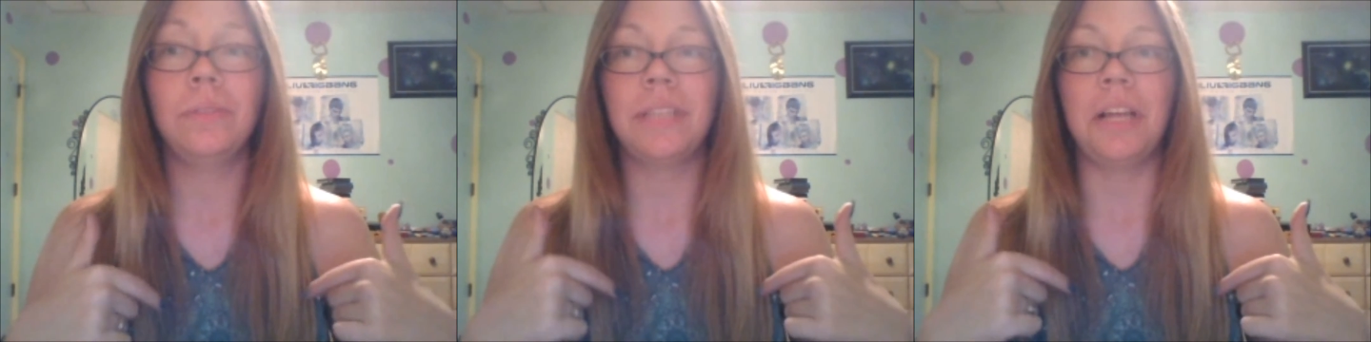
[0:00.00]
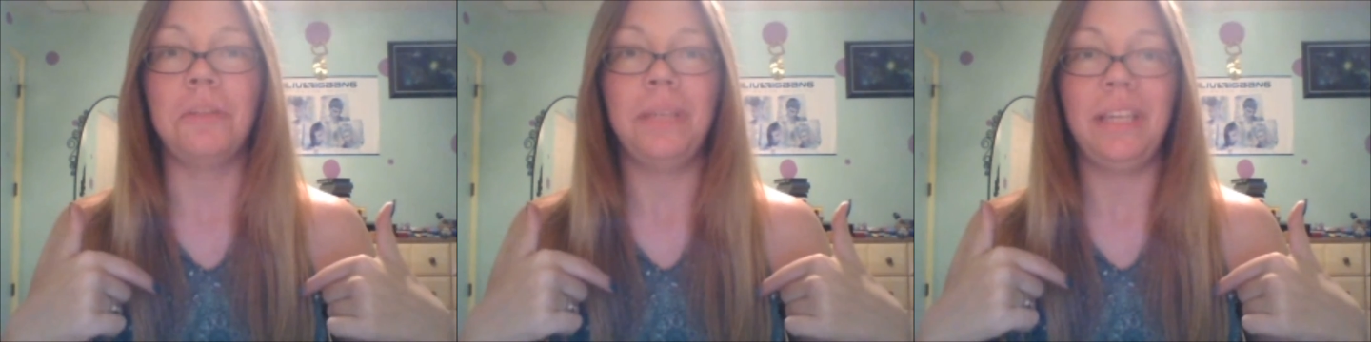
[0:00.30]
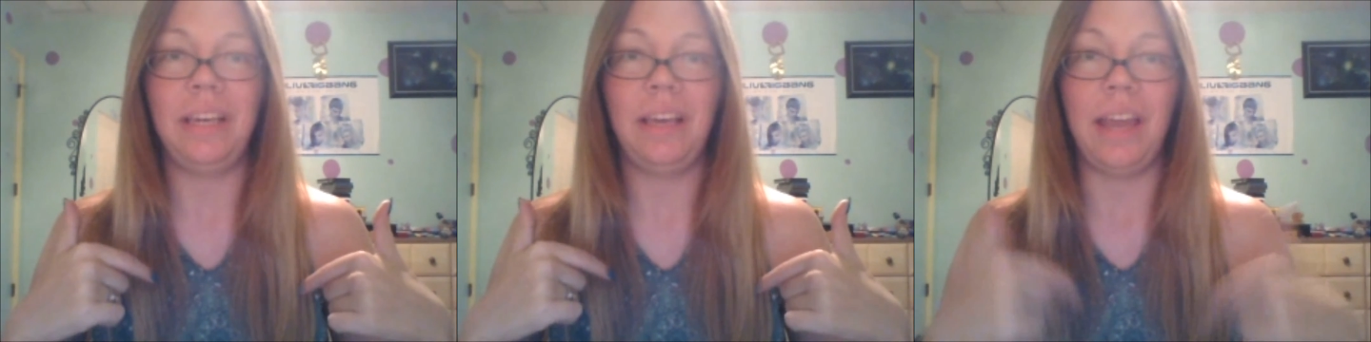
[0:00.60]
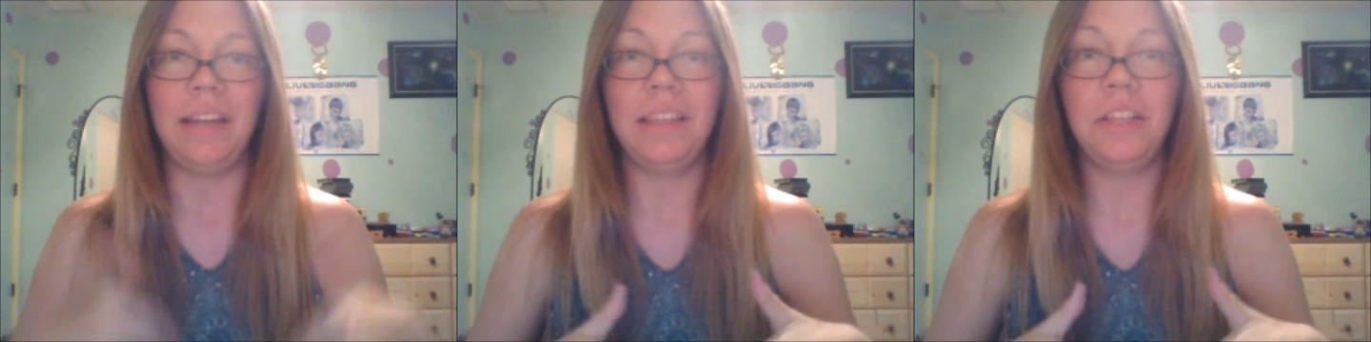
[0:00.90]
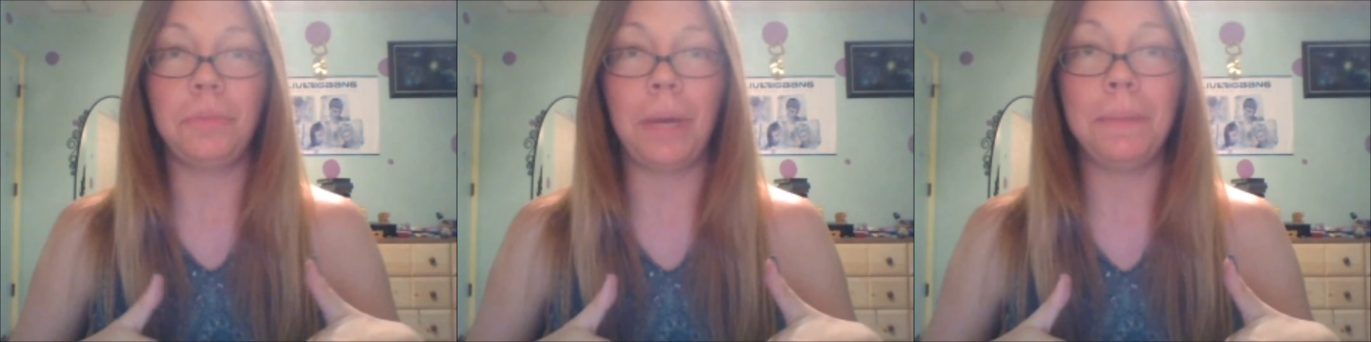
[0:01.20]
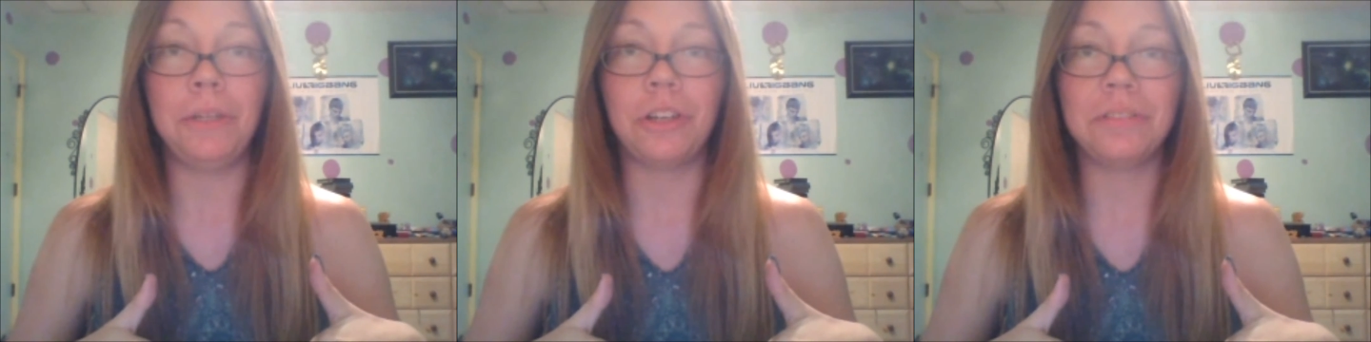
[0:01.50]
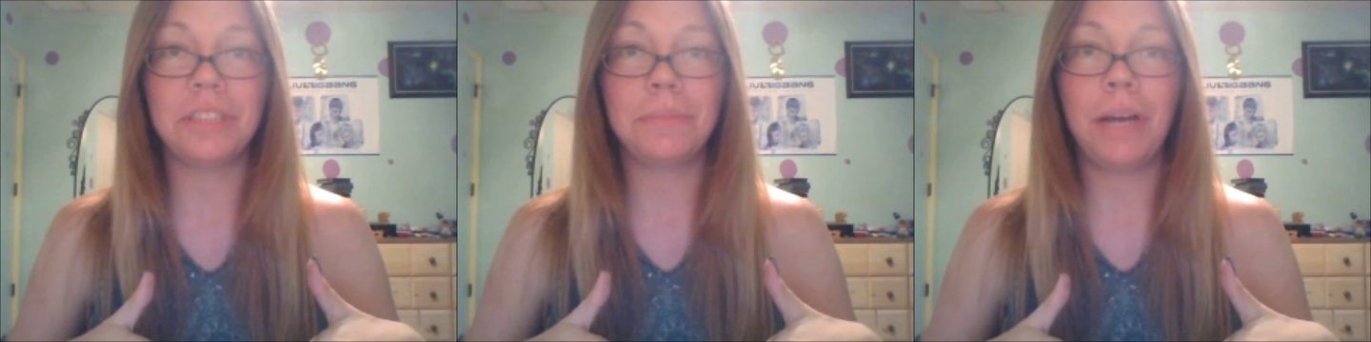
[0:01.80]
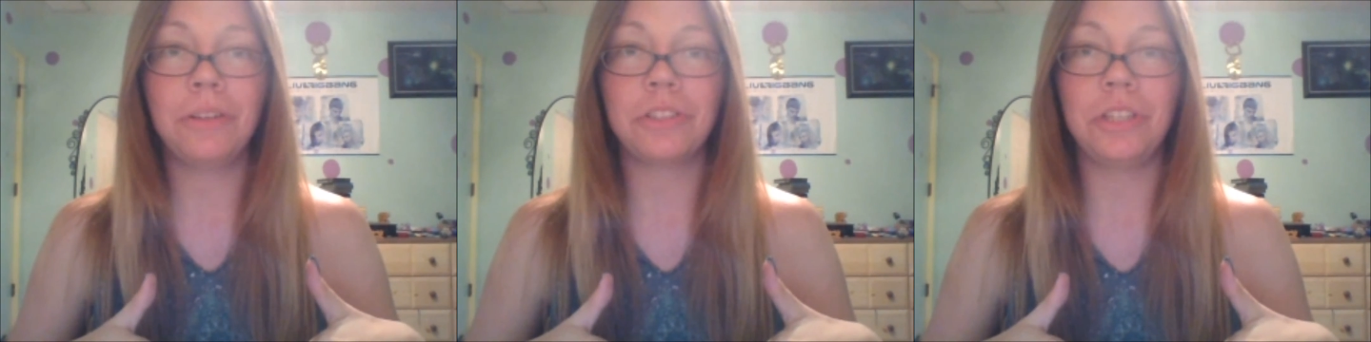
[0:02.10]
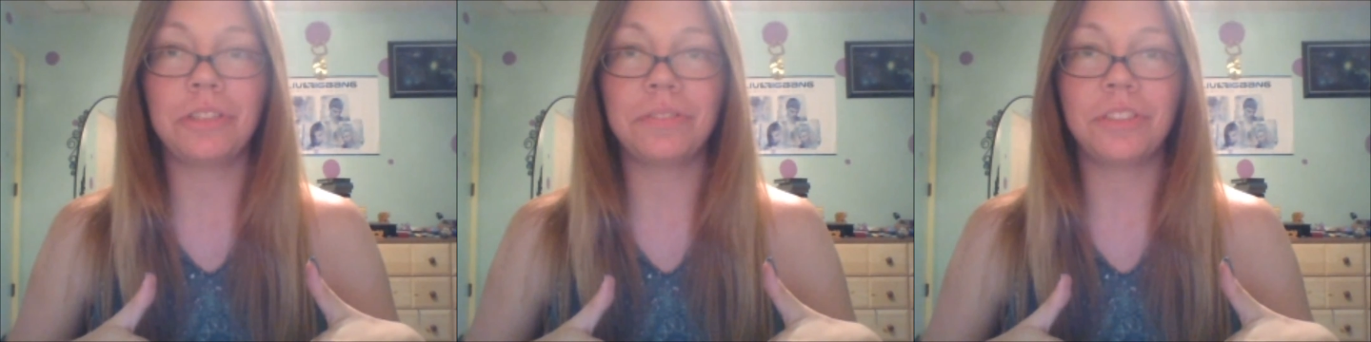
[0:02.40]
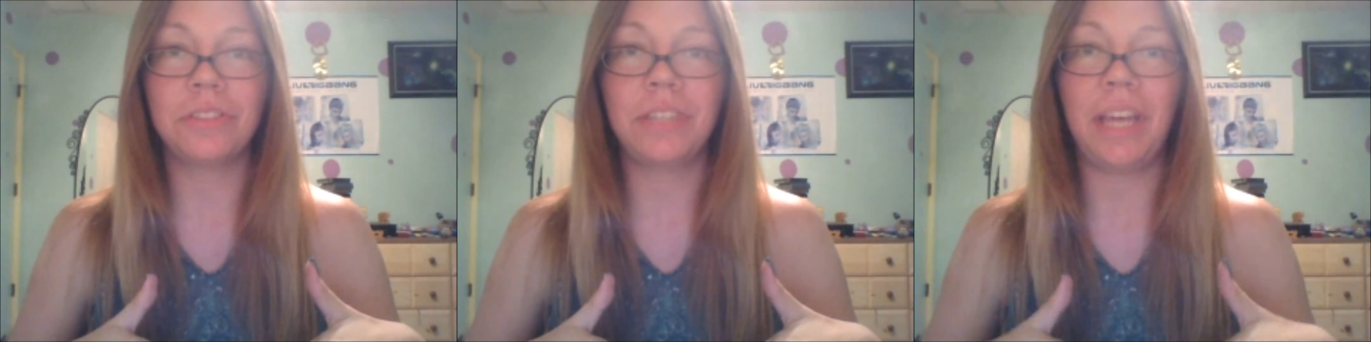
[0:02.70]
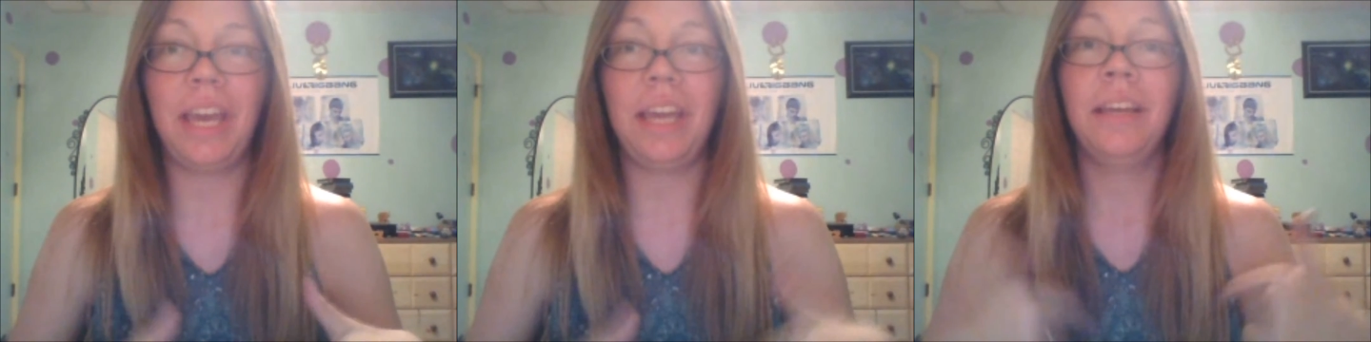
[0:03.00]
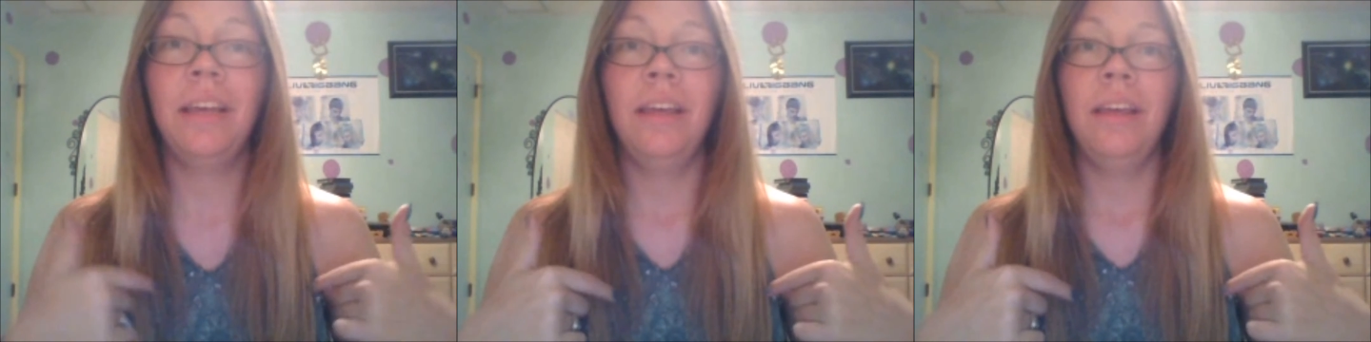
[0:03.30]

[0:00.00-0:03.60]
Tell me anything you might be nervous about during your first day.